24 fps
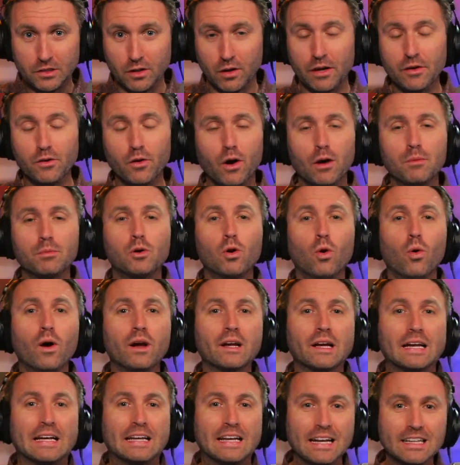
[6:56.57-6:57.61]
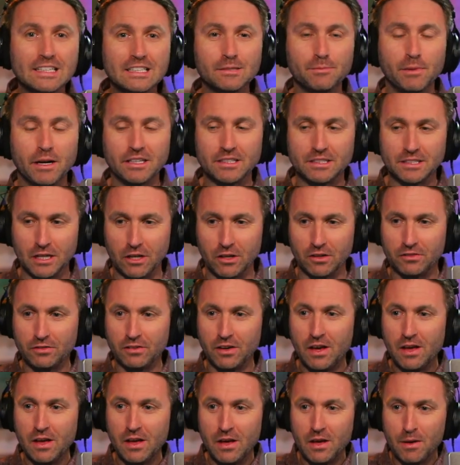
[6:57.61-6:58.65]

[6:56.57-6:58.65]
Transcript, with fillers: So I know I'm going against myself,